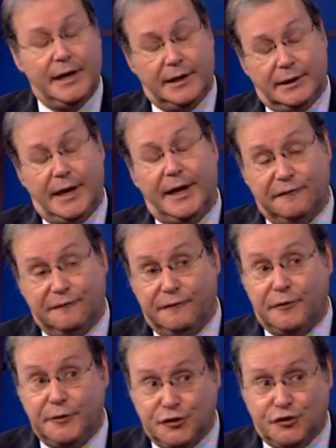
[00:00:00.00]
He'd a
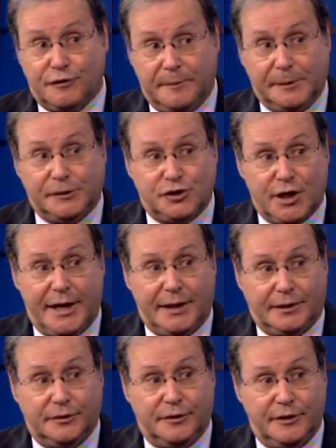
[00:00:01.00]
very troubled
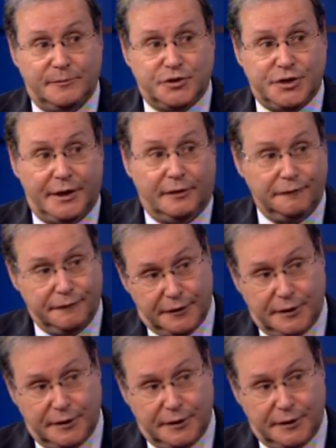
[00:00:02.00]
childhood himself,